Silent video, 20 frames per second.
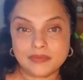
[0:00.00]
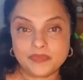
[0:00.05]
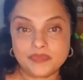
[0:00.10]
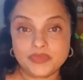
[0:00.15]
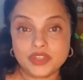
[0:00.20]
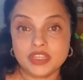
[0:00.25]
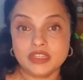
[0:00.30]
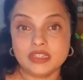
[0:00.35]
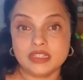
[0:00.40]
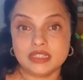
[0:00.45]

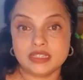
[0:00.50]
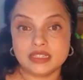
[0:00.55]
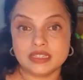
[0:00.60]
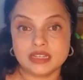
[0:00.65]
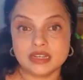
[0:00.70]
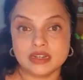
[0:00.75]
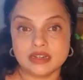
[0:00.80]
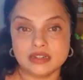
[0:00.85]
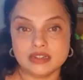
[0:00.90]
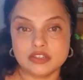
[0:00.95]
this
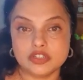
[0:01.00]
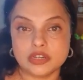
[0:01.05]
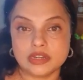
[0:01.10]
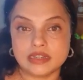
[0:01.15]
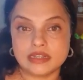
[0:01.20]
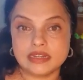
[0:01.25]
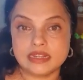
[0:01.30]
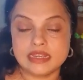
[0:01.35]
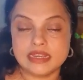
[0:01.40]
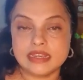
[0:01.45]

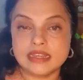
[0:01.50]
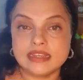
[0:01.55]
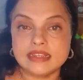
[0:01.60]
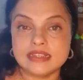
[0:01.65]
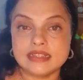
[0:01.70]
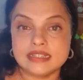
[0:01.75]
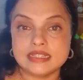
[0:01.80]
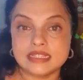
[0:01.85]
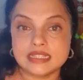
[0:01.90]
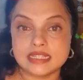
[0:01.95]
chutney
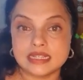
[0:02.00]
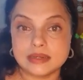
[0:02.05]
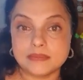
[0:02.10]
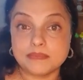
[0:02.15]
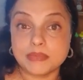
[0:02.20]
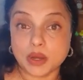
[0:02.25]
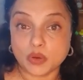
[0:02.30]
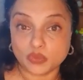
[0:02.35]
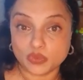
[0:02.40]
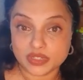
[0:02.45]
is
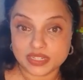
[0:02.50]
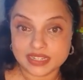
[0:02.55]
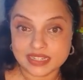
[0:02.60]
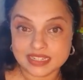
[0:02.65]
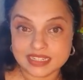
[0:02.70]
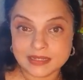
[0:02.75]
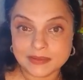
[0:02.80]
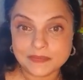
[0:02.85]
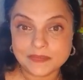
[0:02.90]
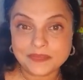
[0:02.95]
pounded,
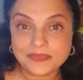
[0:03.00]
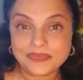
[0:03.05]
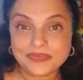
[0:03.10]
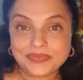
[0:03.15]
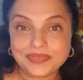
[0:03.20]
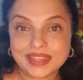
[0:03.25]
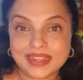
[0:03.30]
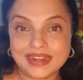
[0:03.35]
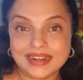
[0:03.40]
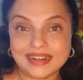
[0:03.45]

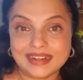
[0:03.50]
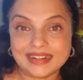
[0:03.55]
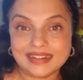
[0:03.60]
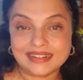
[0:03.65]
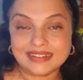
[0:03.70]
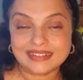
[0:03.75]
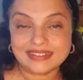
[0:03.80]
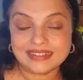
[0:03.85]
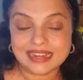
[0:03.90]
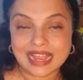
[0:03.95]

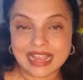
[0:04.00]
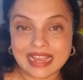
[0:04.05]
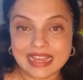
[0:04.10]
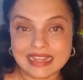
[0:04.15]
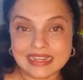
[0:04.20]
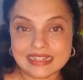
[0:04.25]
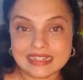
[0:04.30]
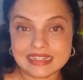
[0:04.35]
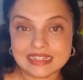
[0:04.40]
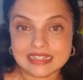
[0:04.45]

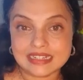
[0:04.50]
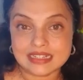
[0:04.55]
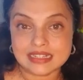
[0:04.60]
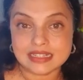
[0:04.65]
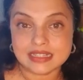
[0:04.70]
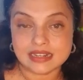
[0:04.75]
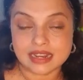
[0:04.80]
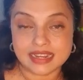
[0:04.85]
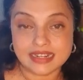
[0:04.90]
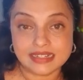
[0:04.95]
and it
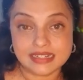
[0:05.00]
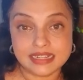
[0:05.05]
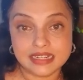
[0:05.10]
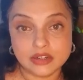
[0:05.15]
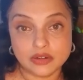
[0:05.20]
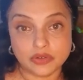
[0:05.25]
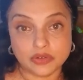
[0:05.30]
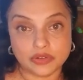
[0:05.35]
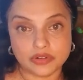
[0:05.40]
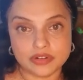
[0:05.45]
is slightly
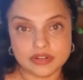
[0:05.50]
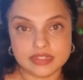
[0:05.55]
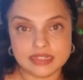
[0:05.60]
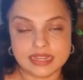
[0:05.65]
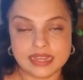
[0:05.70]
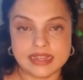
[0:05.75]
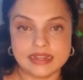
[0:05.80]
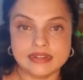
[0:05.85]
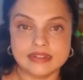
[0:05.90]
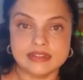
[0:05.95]
coarse
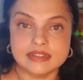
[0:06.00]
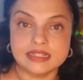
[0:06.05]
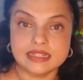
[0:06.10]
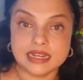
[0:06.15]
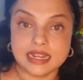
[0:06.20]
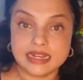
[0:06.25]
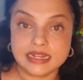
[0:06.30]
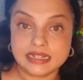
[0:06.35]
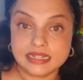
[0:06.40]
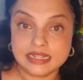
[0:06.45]
and
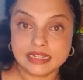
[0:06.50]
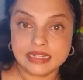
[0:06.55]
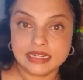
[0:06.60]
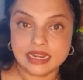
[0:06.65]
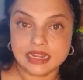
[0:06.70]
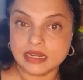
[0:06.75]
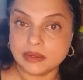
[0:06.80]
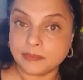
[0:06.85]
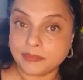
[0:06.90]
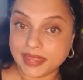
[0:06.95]
slightly
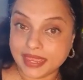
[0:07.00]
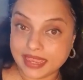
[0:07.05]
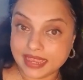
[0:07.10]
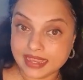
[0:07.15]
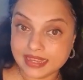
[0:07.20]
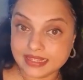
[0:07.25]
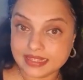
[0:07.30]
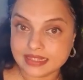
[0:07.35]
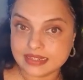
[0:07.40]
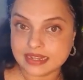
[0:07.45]
like a
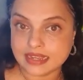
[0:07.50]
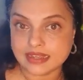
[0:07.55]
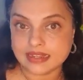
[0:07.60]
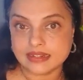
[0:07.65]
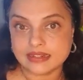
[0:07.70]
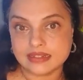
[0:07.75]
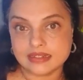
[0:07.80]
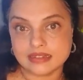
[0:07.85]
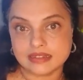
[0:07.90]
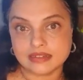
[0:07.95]
paste,
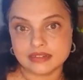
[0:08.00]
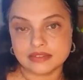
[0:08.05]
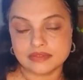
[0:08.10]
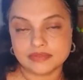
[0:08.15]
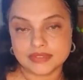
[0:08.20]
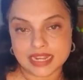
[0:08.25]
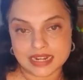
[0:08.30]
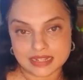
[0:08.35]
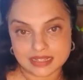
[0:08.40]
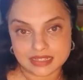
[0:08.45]

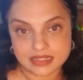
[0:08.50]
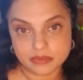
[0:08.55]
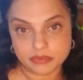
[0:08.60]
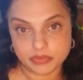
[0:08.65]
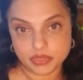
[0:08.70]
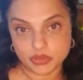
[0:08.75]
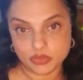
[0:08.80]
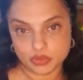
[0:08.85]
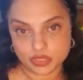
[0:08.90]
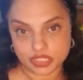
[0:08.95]
and that is the
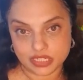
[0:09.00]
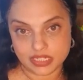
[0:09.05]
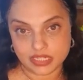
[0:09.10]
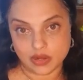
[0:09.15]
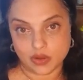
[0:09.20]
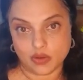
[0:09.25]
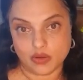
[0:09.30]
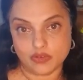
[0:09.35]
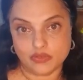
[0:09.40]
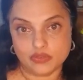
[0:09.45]
beauty
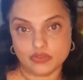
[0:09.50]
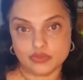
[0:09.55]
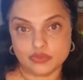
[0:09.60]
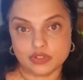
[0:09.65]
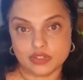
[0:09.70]
of